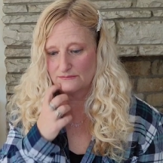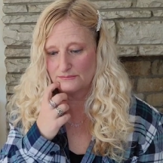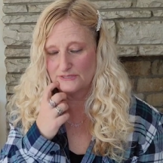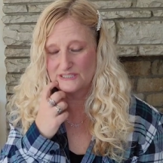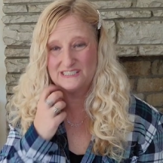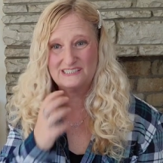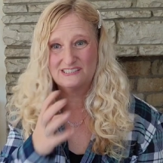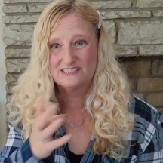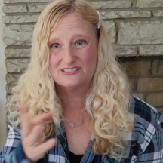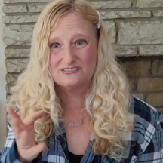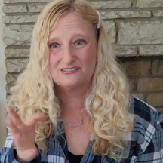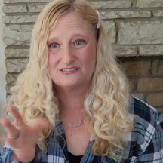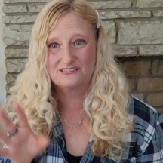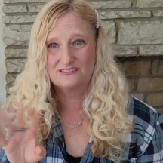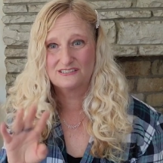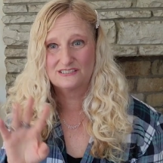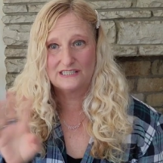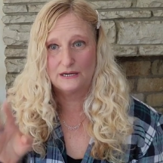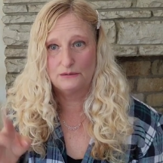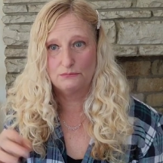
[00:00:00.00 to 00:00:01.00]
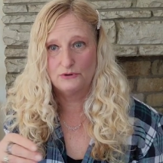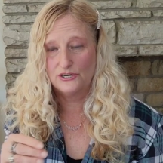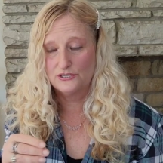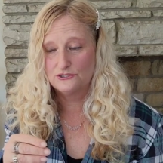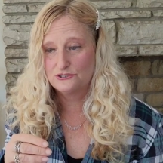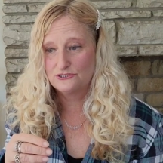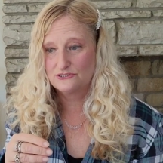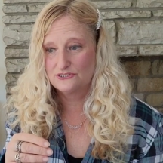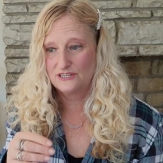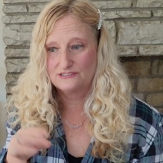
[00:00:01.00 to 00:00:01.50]
My sister's the same way.
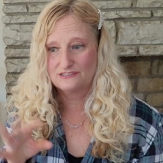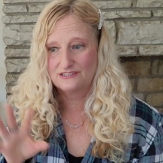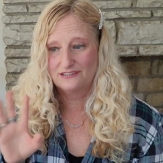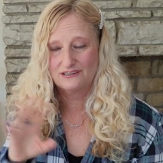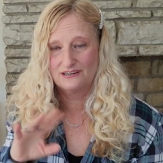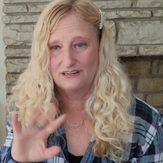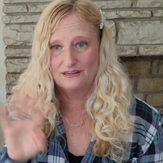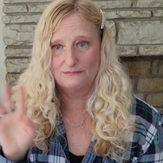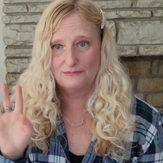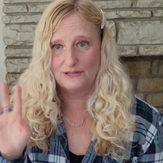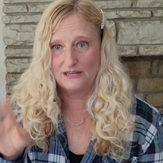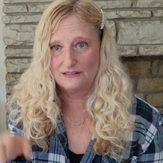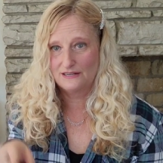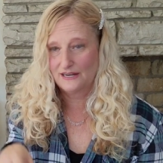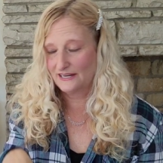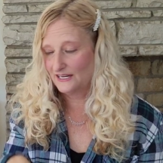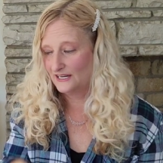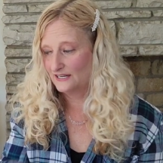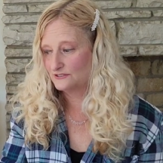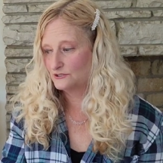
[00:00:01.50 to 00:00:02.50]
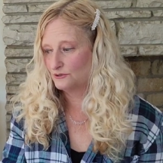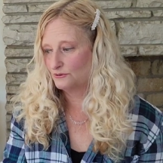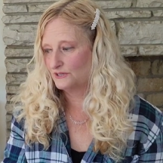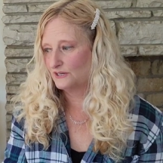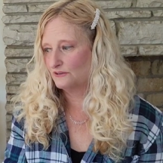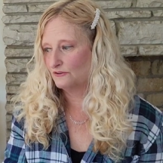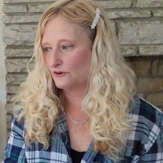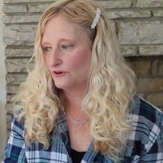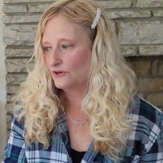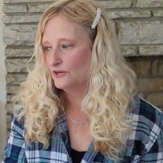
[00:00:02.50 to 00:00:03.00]
She's like, Sonia, I can't do it
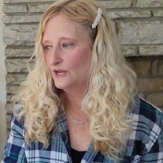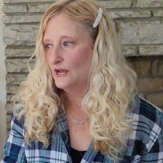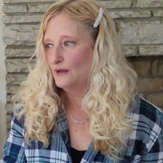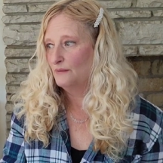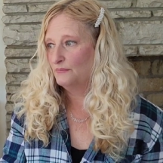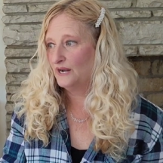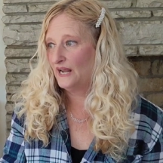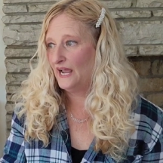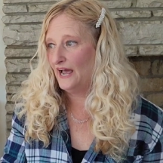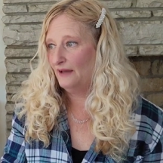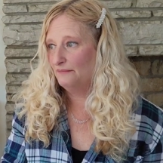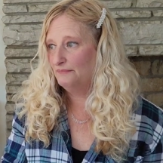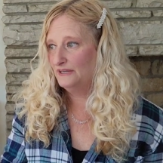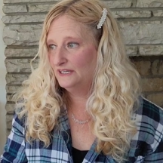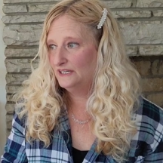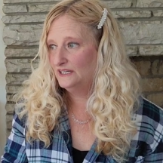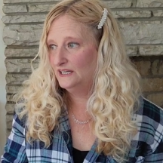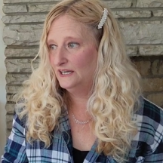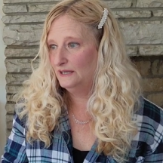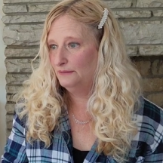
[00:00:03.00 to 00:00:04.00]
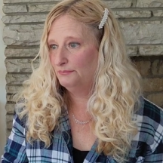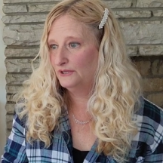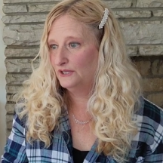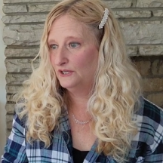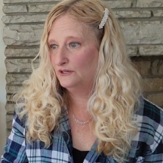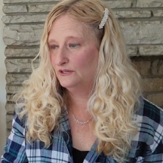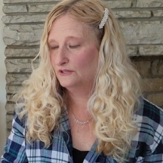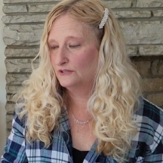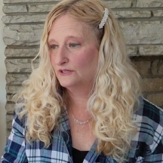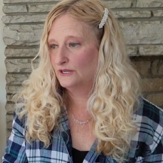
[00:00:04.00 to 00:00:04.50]
either. But I have been
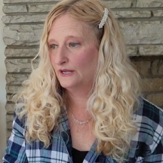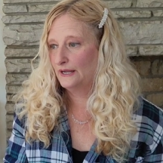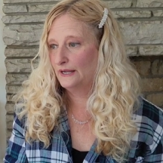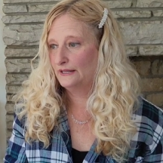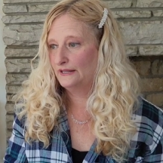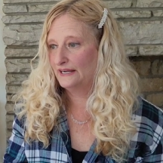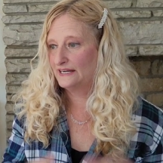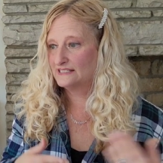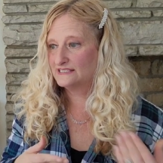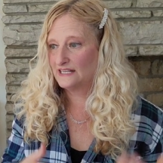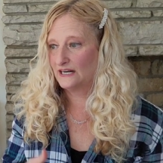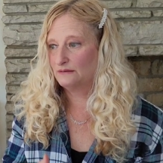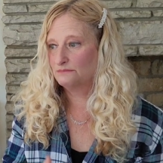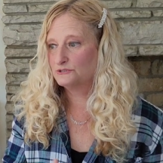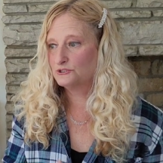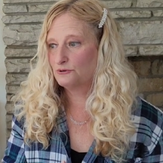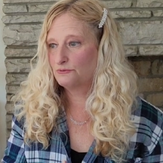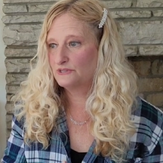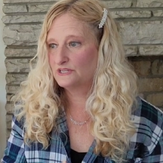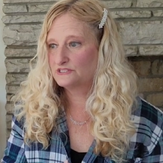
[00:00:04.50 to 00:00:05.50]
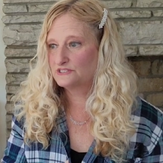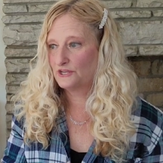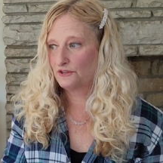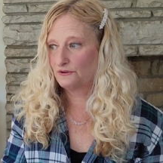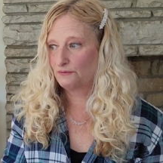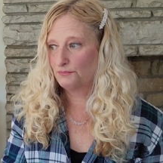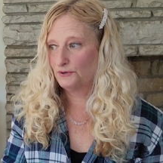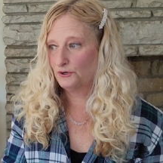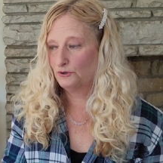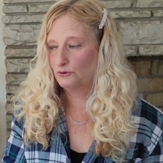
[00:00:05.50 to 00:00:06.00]
keeping, like I said, I'm doing this
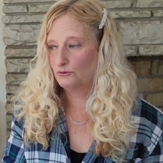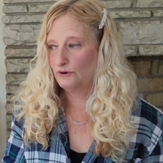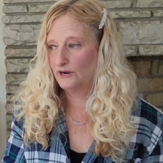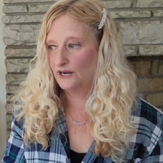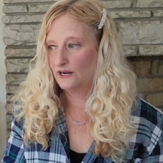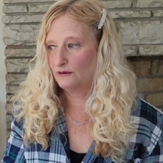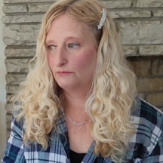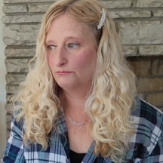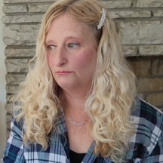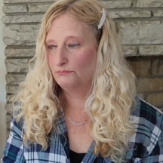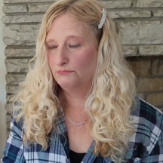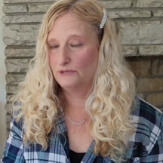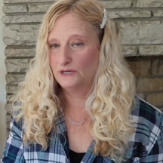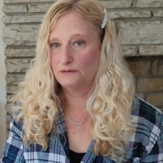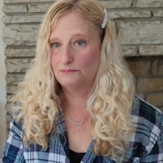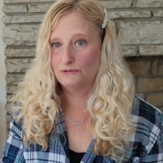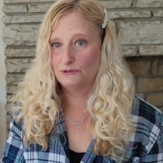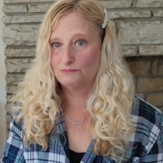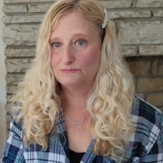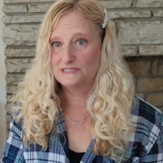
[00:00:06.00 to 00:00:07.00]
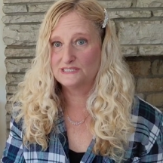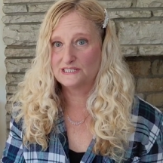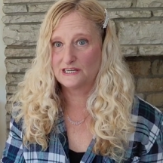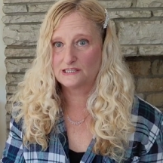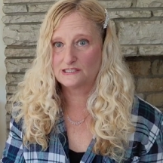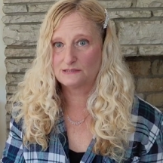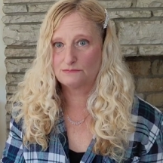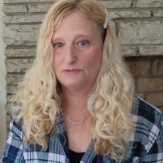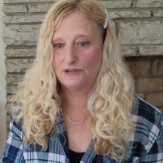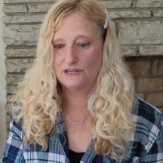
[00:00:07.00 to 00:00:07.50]
other program, minimum
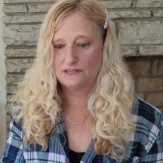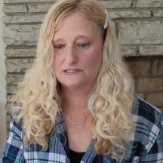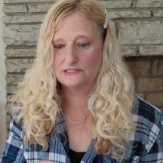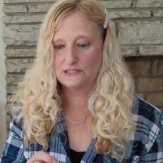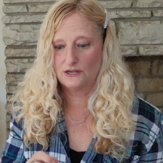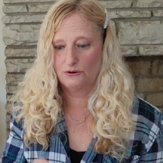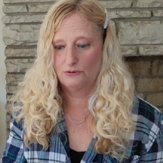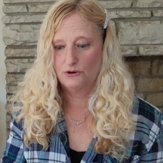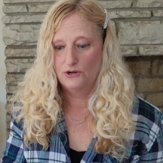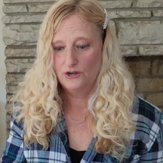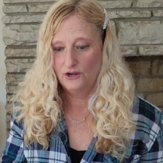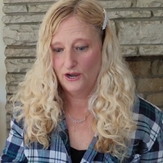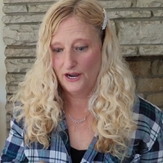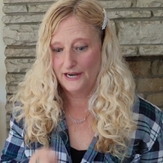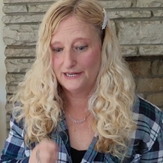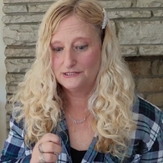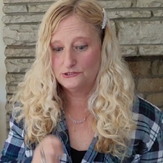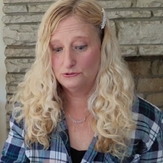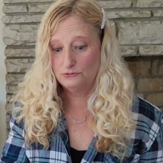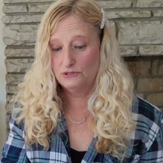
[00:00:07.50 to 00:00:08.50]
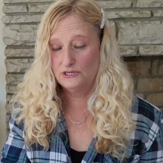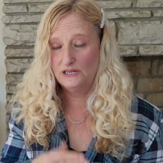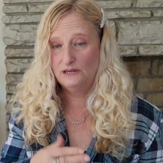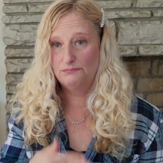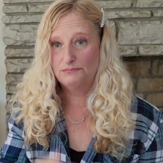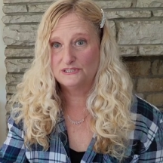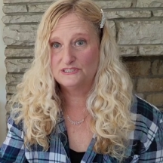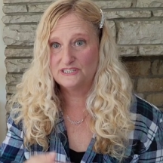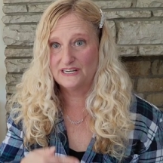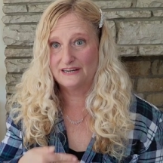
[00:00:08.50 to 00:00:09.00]
6 months, so I do
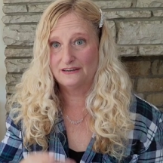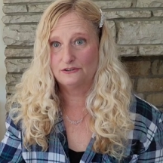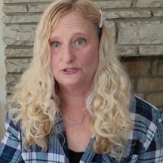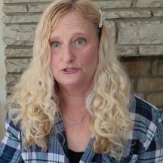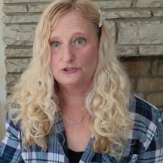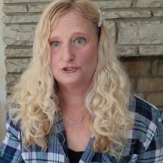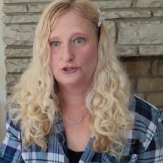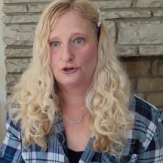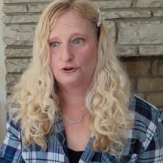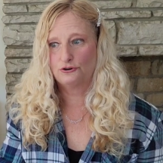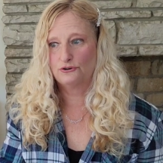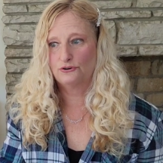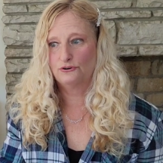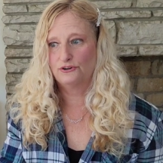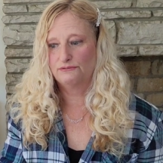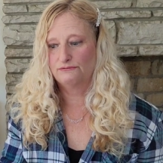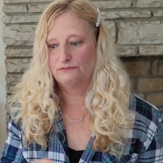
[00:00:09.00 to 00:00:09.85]
keep a daily journal.